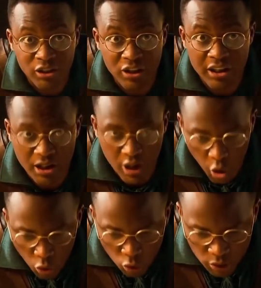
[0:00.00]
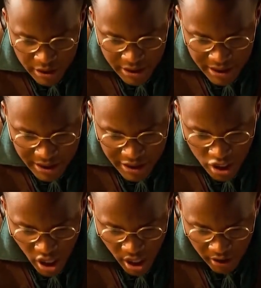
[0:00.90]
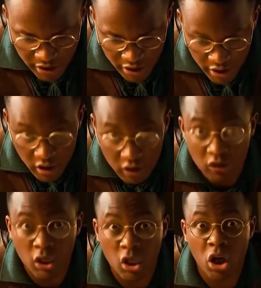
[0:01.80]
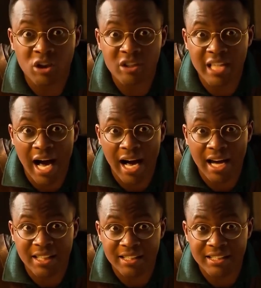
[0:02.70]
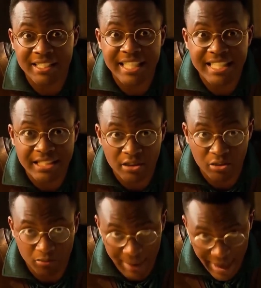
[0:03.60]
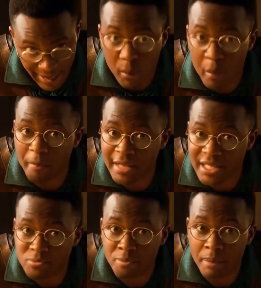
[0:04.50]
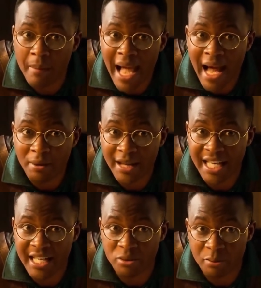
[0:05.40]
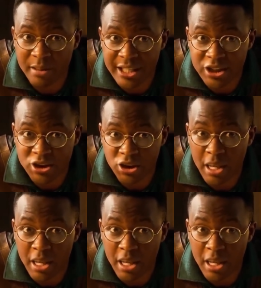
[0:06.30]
background music, and even dialogue sometimes. You no longer need multiple software for audio